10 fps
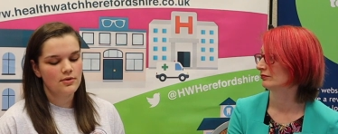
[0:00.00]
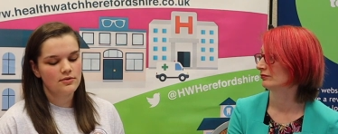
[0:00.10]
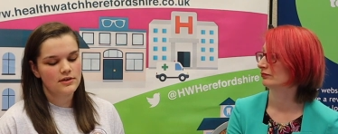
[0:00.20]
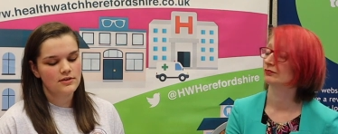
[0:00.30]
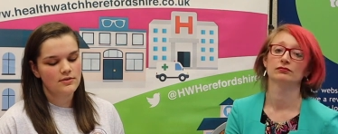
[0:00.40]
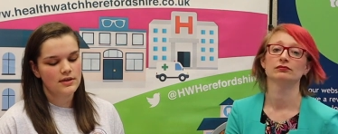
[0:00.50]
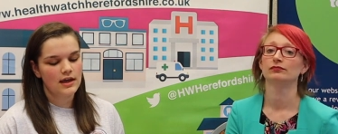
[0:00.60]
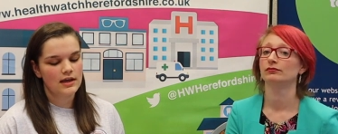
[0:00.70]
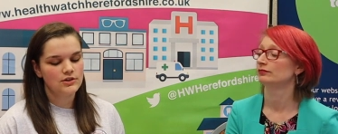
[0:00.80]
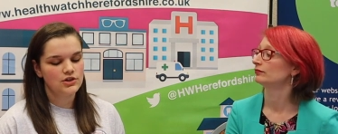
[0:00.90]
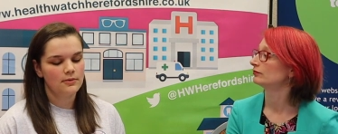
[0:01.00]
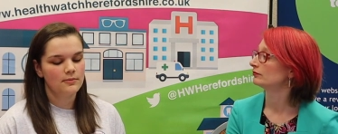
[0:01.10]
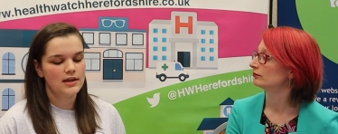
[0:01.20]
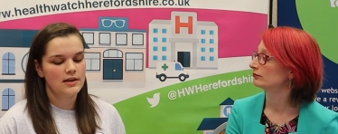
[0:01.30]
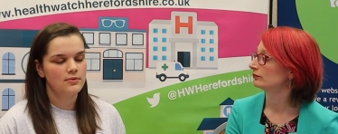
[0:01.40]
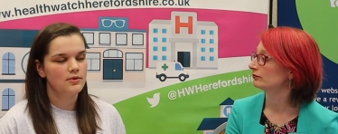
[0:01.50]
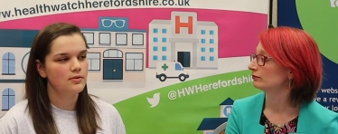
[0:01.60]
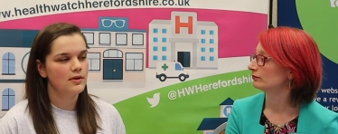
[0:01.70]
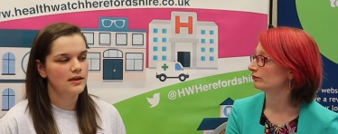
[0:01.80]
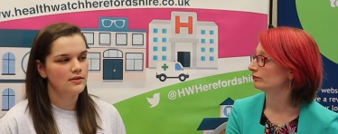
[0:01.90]
Speaker 1: important to engage young
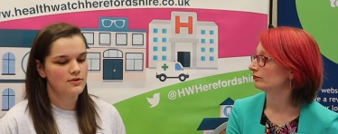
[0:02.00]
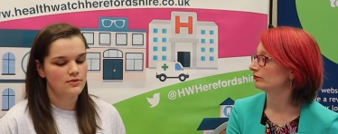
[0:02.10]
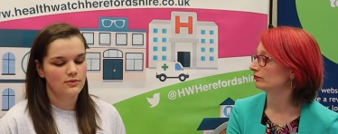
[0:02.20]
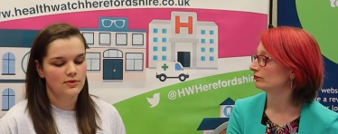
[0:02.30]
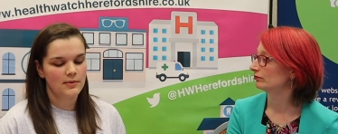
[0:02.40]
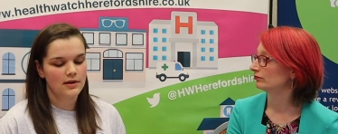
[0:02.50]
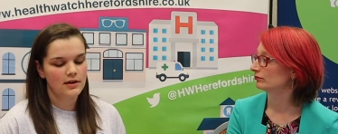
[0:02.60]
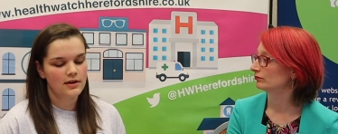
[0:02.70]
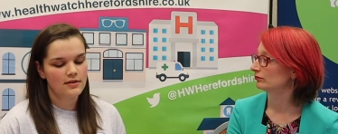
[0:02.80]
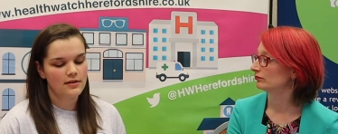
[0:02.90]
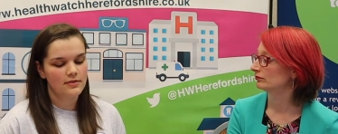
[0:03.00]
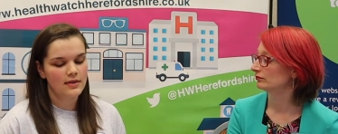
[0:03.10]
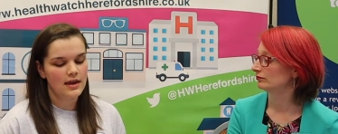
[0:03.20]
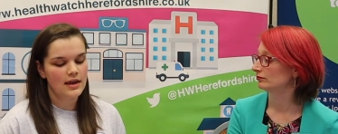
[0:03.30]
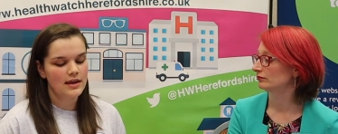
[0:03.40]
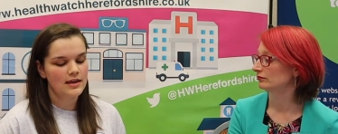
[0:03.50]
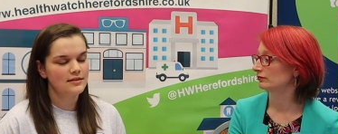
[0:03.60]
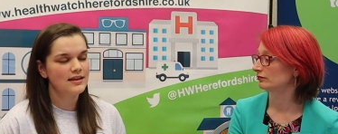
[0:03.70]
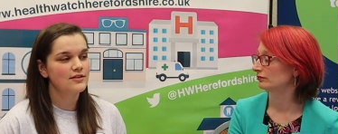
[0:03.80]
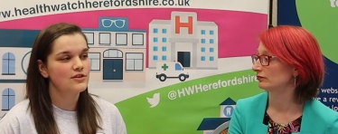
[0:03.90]
people in schools because they
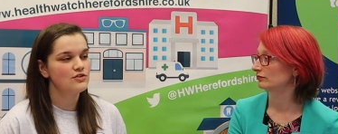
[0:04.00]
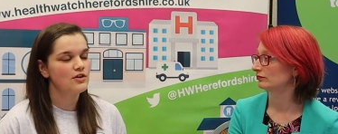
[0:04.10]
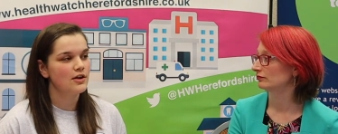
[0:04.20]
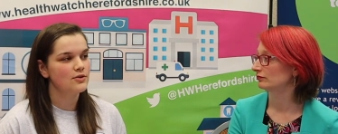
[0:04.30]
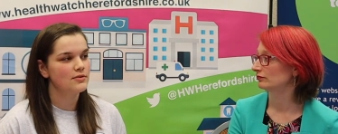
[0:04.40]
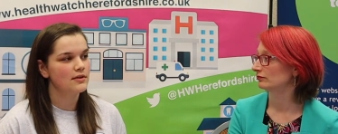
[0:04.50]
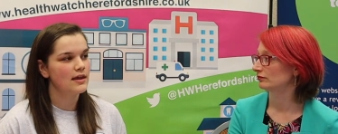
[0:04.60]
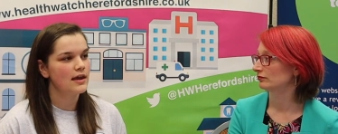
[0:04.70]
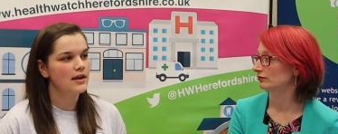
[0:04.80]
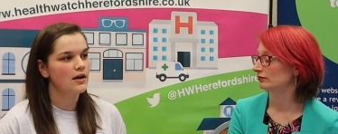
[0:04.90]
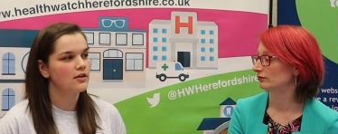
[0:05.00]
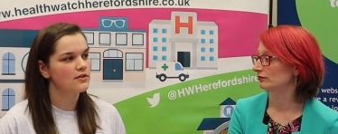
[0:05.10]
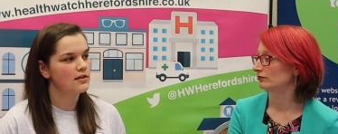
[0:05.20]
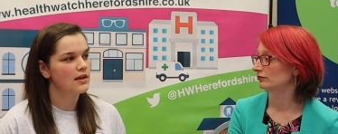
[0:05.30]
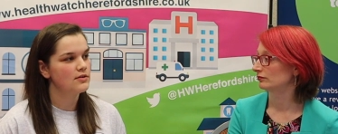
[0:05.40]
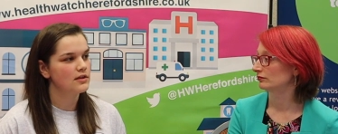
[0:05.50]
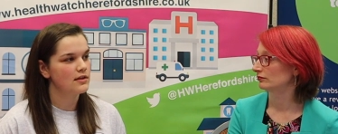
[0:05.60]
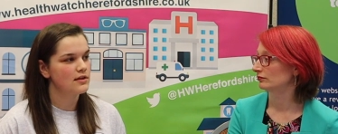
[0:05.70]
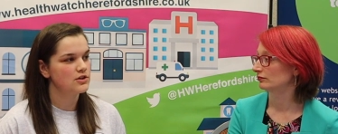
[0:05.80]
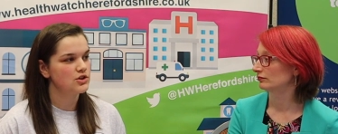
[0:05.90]
need to know that they aren't alone
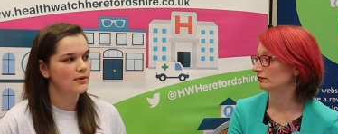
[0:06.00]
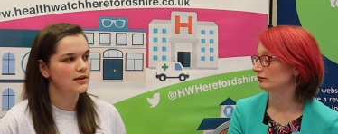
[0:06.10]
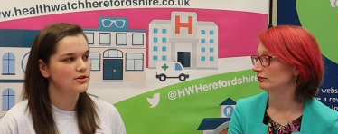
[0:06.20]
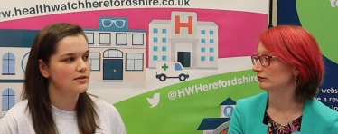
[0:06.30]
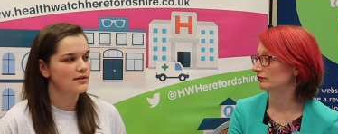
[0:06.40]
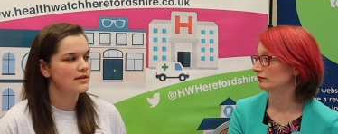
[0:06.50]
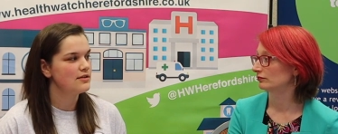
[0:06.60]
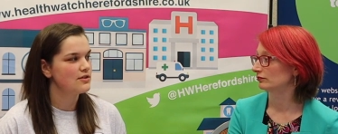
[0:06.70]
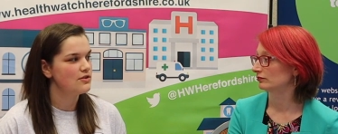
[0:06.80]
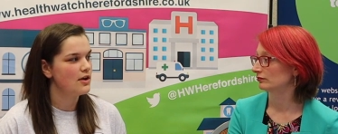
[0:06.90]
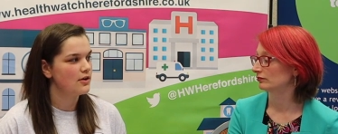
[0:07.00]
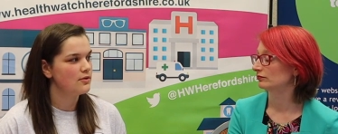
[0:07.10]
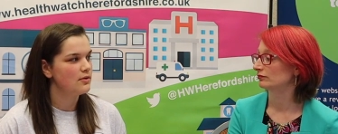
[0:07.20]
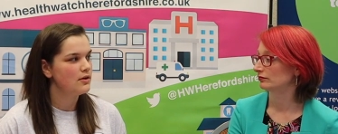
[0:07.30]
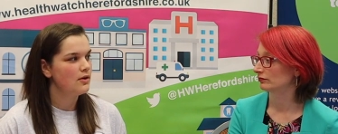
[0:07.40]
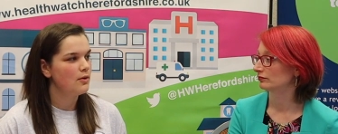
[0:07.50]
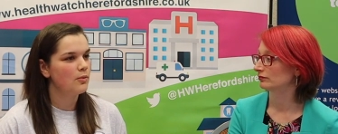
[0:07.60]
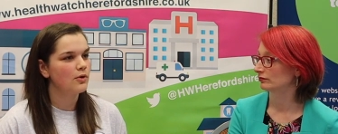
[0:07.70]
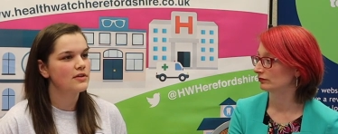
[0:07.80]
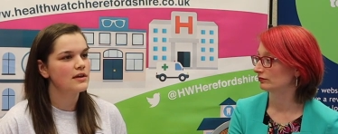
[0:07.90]
in situations and need to know
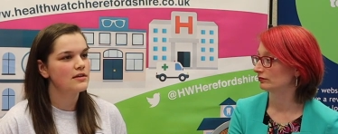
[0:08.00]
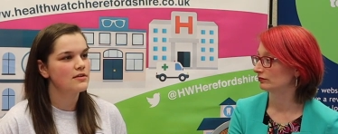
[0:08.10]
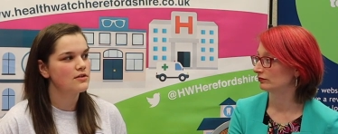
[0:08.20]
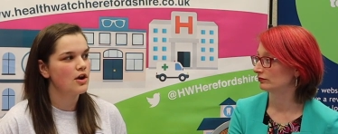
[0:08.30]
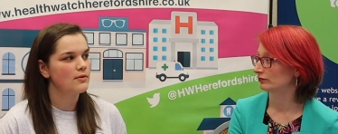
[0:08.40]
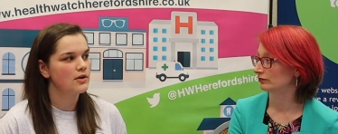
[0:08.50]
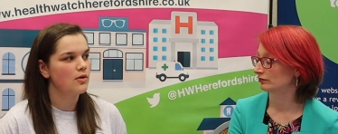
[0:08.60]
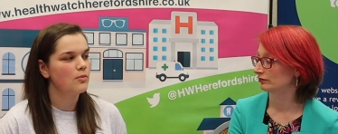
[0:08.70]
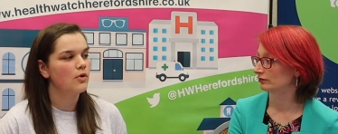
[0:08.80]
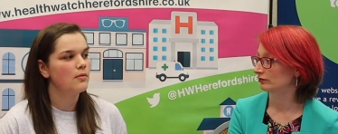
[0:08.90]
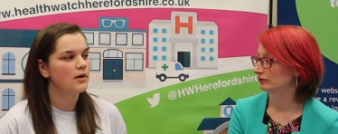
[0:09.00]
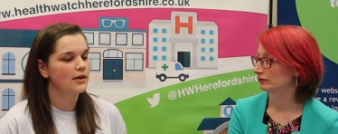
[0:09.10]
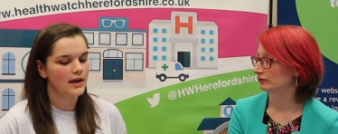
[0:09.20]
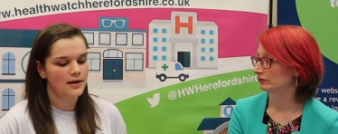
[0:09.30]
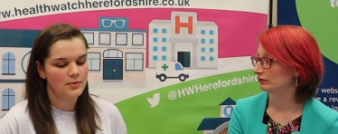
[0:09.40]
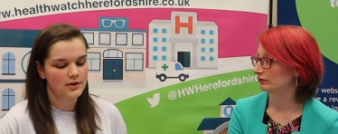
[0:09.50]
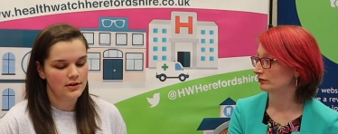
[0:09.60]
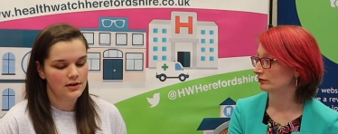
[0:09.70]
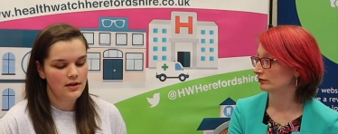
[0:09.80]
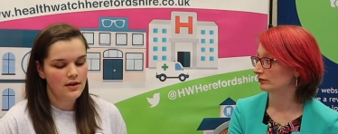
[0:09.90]
what is going on, what might
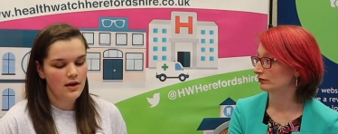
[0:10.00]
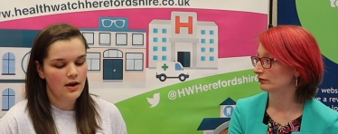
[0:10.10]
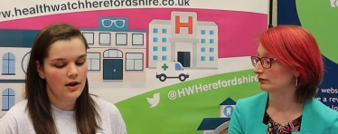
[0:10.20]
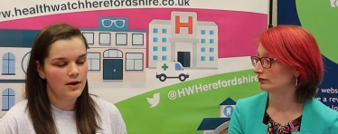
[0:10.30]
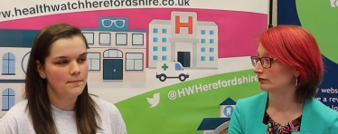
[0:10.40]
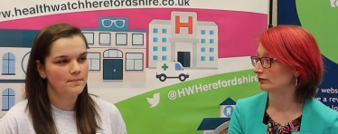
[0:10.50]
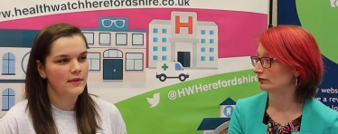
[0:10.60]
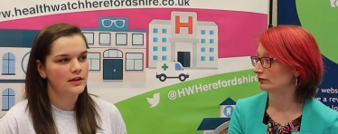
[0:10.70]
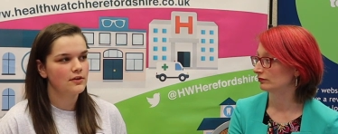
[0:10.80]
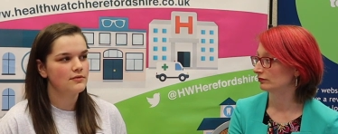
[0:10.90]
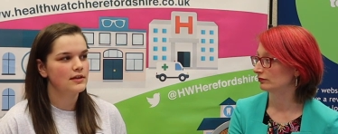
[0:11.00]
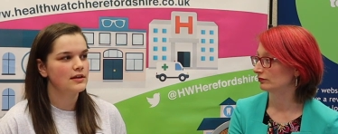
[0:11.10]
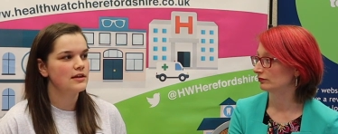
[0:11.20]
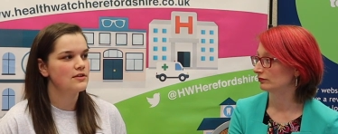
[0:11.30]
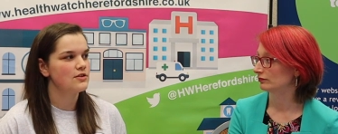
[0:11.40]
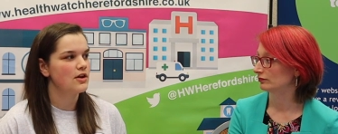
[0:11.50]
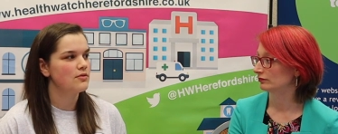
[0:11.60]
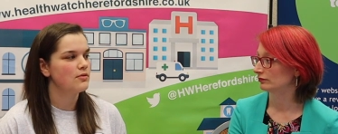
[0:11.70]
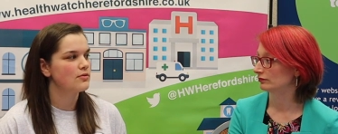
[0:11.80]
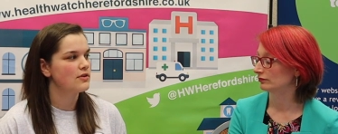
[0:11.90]
happen. Um, and I think they need to
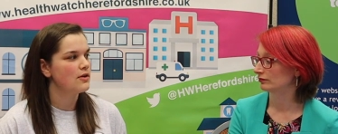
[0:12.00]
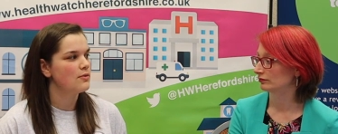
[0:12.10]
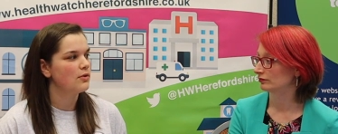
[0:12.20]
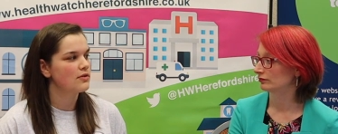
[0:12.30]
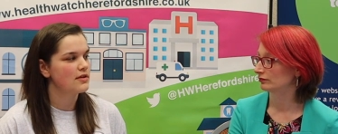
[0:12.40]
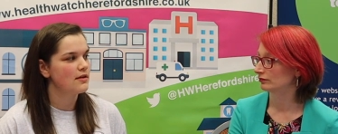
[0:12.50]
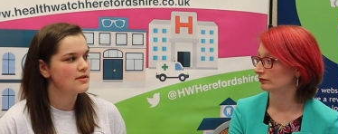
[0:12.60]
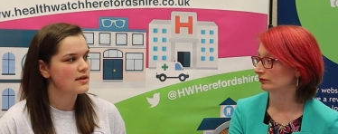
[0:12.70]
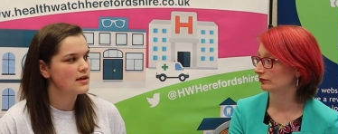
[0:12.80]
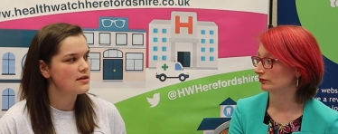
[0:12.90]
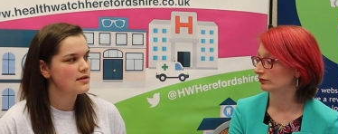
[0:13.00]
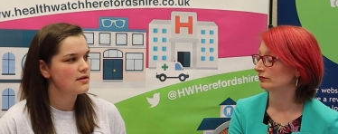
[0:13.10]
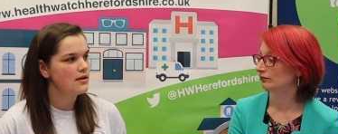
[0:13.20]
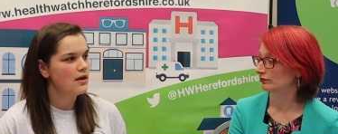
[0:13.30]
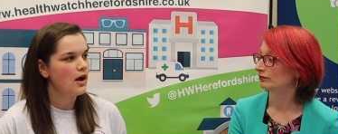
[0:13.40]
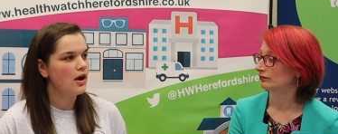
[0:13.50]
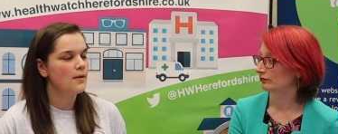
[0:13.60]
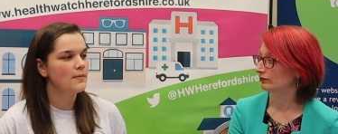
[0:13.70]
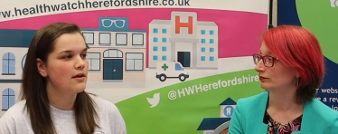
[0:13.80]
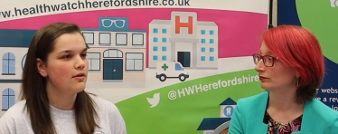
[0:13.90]
know also what services
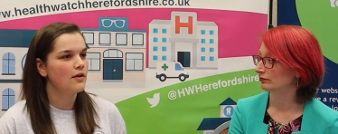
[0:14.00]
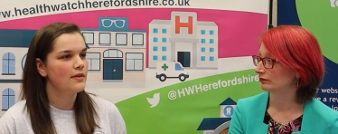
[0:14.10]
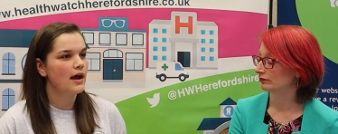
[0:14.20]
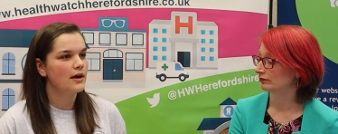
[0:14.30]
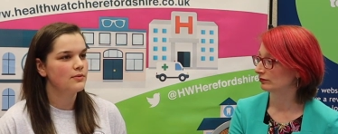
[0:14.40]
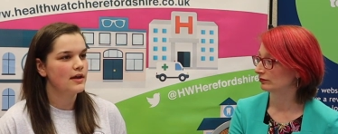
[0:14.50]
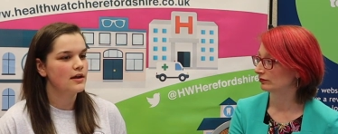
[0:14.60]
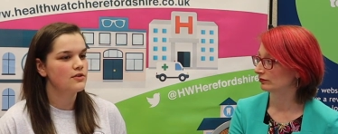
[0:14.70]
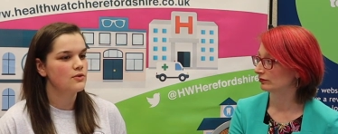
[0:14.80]
um, there are out there